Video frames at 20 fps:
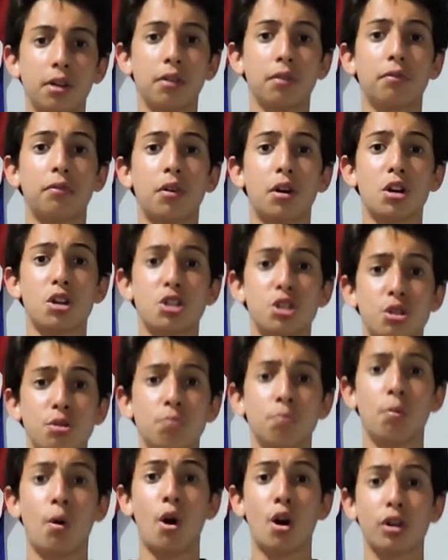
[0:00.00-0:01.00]
for
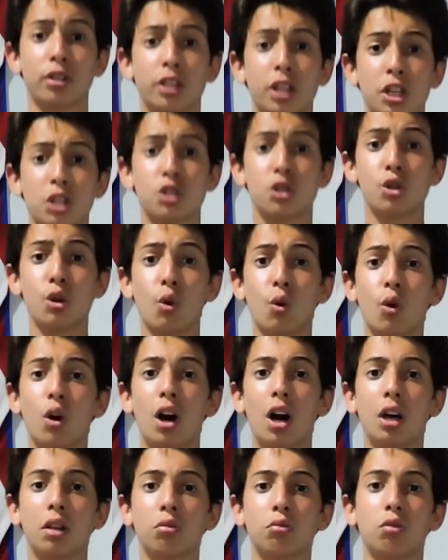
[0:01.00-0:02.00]
more than
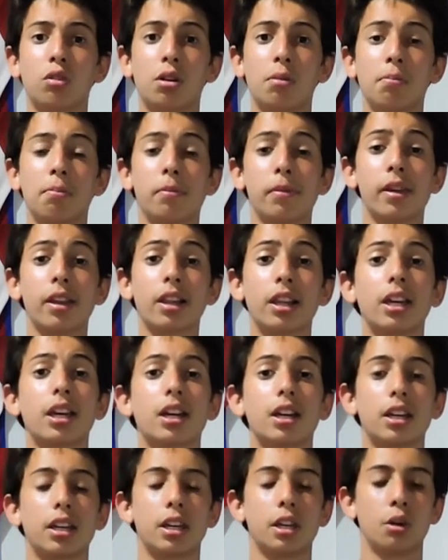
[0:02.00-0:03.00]
200
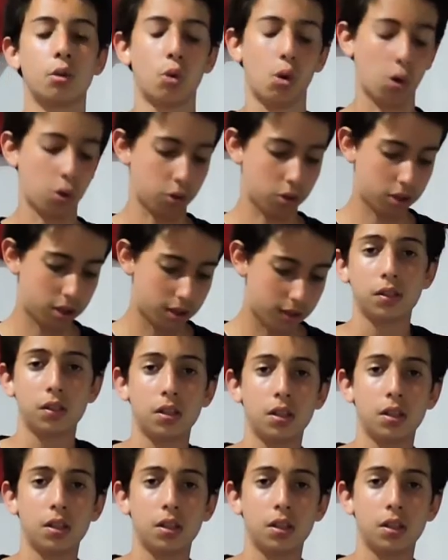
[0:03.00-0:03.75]
million euros.